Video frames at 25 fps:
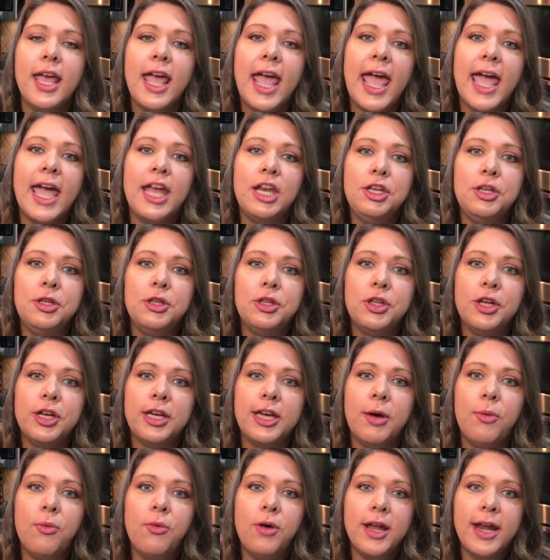and you look
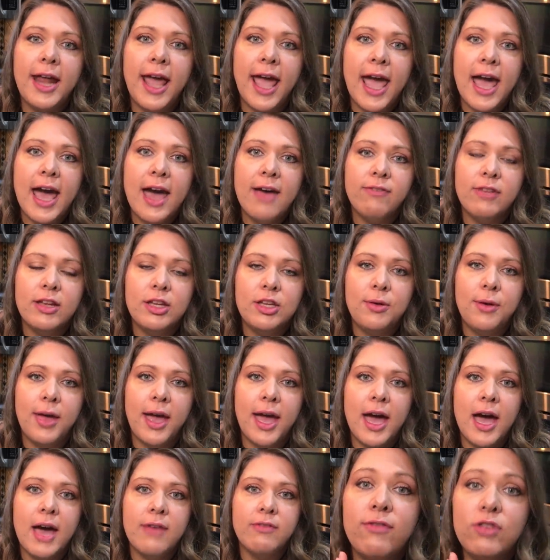at one half and you
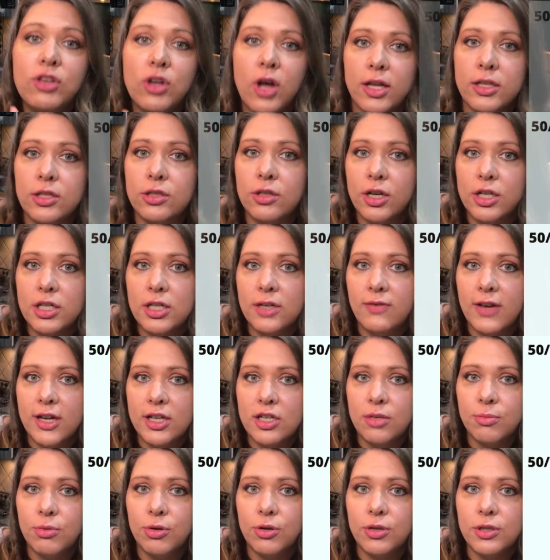have non-starchy
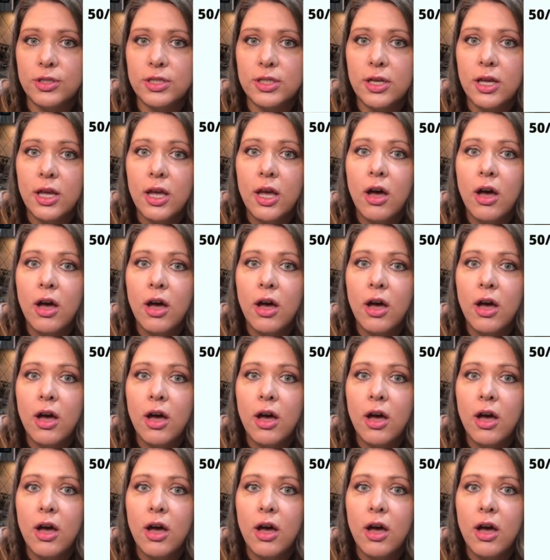vegetables